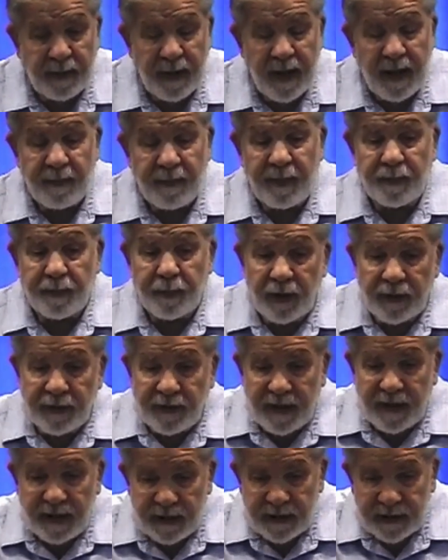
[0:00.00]
and
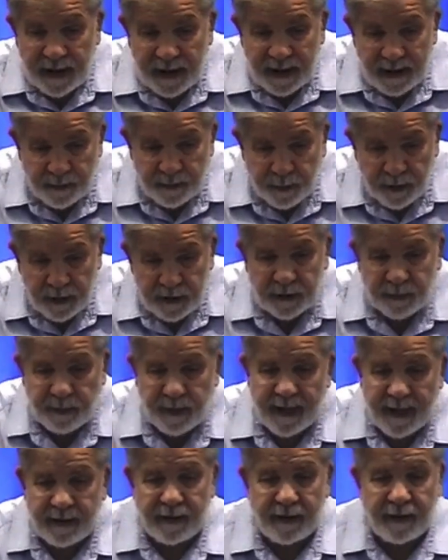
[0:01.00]
put things in
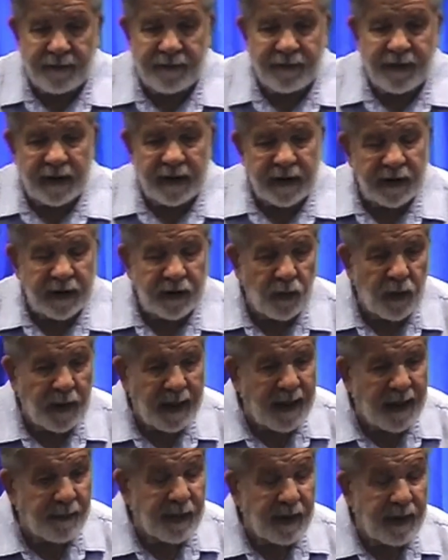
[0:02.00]
perspective. This is
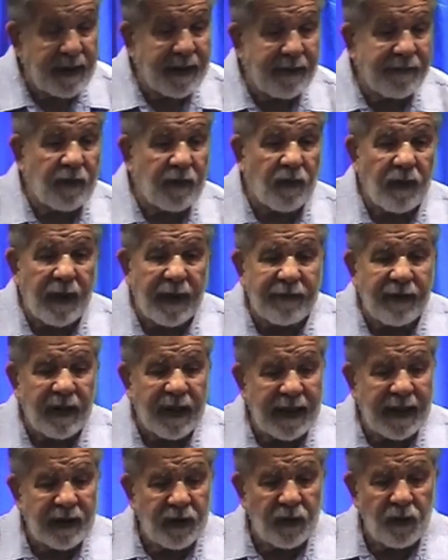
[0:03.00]
what I believe the
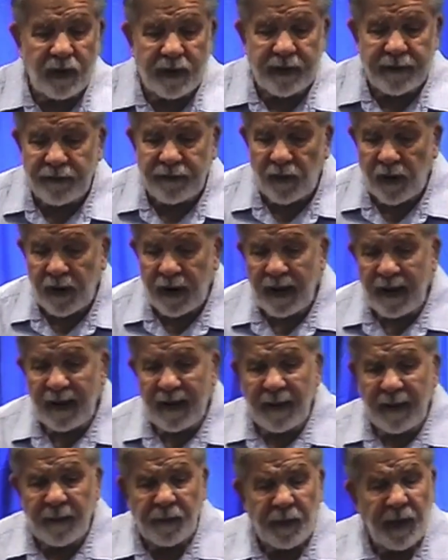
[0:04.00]
revelation was for.
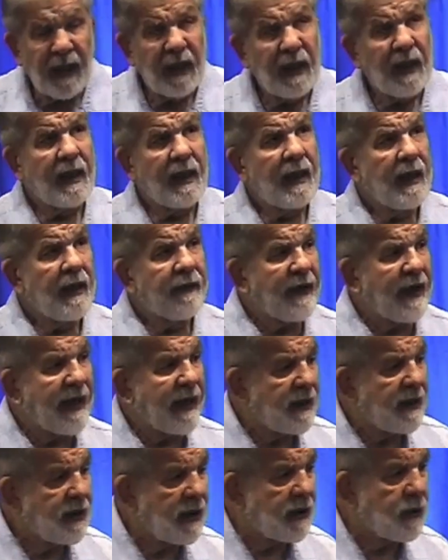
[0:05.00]
If I
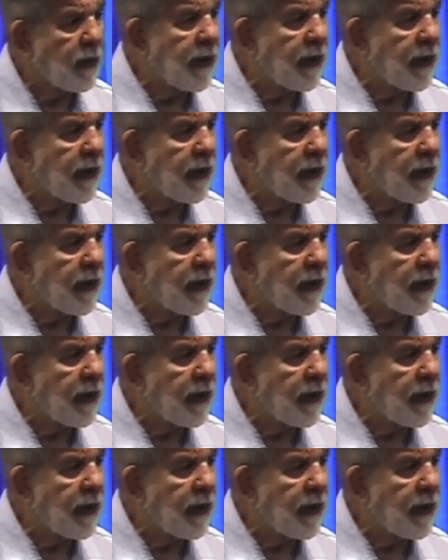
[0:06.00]
could just